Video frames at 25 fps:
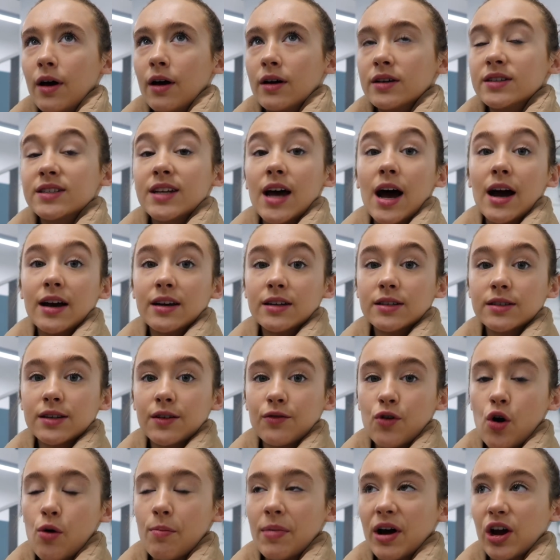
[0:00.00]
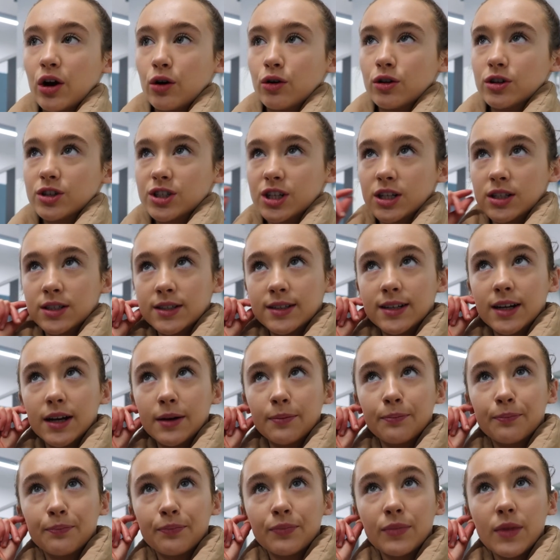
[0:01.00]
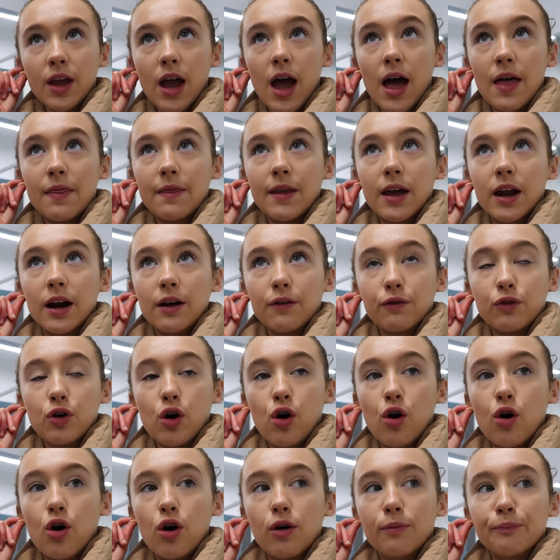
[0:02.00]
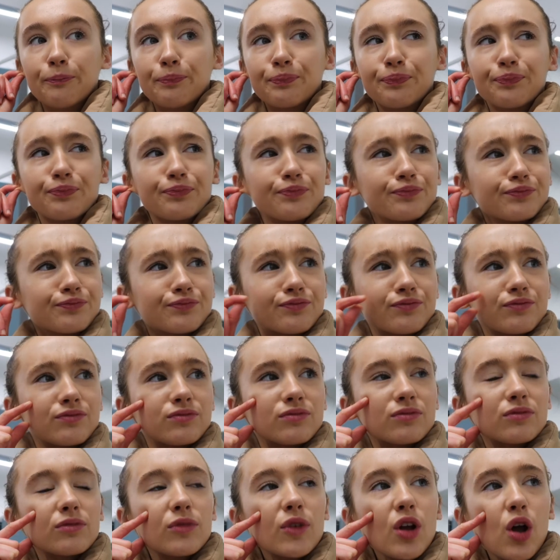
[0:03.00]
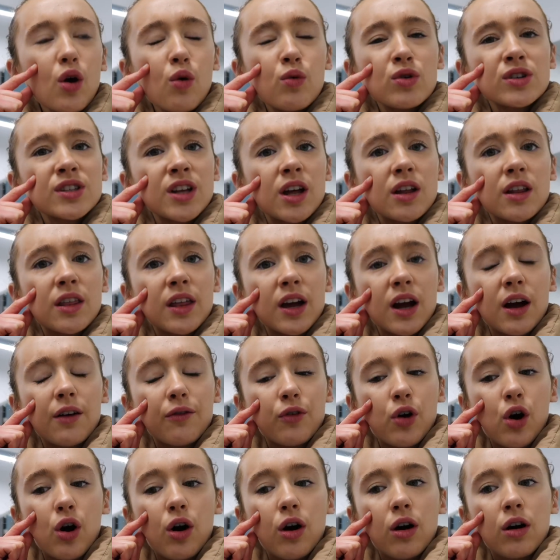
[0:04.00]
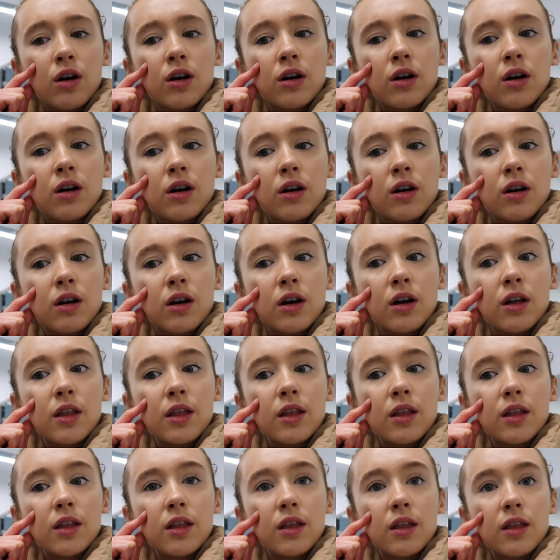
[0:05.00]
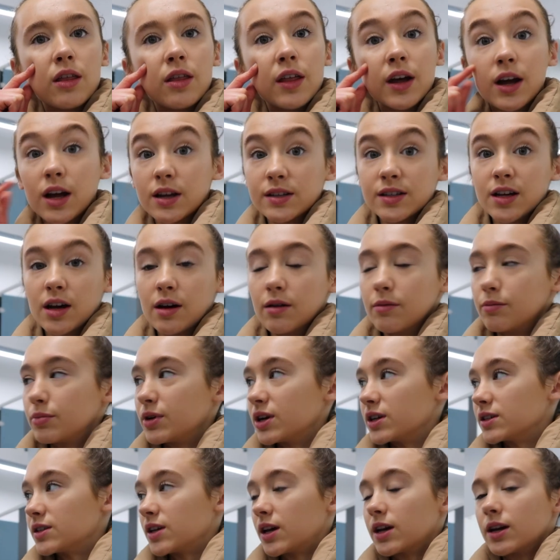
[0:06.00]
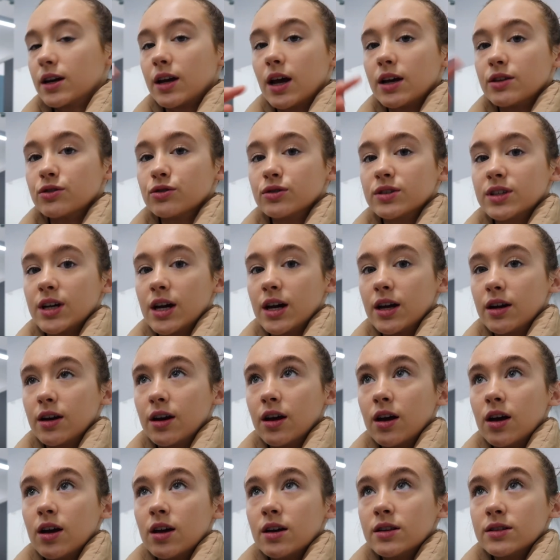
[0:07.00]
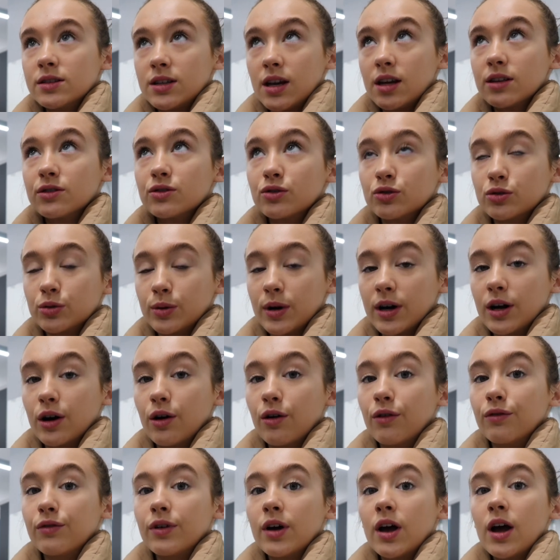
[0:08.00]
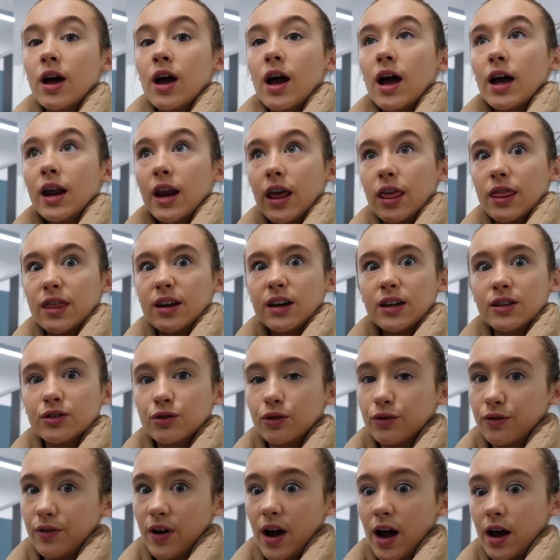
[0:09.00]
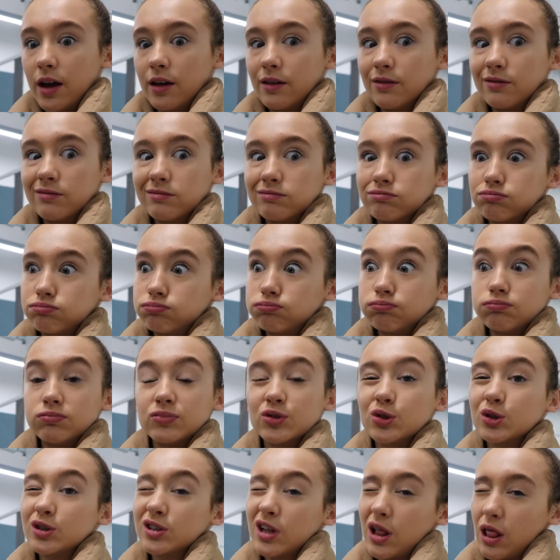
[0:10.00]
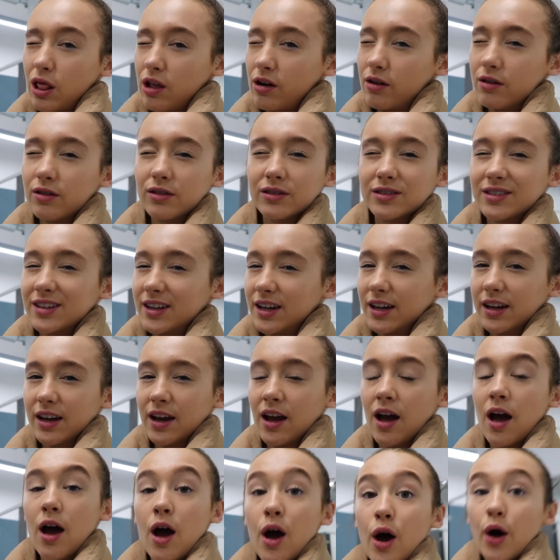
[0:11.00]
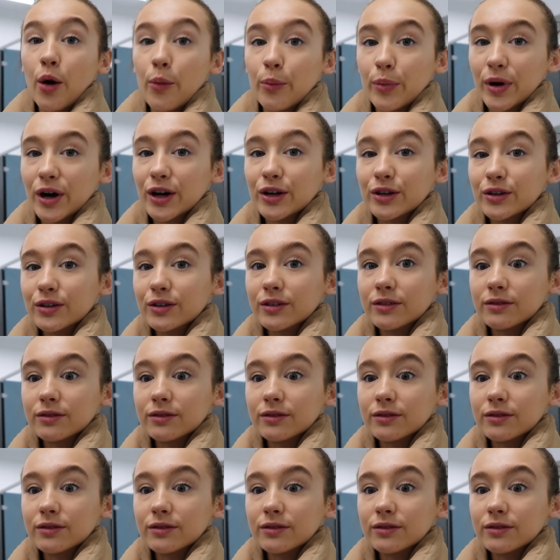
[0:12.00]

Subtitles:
science, I've got biology today, and then I've got, what's the other thing I've got? I think that's it, but it's like 9 till 10, 10 till 12, and then 3 till 5. So it's a long day, but